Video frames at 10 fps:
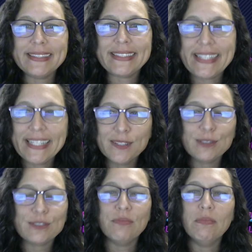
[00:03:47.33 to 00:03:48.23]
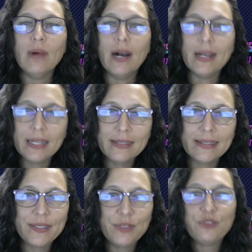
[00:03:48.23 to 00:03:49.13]
tears, money
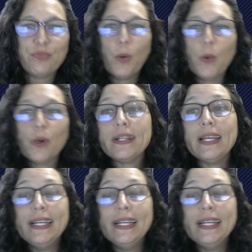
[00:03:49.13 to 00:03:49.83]
that you've poured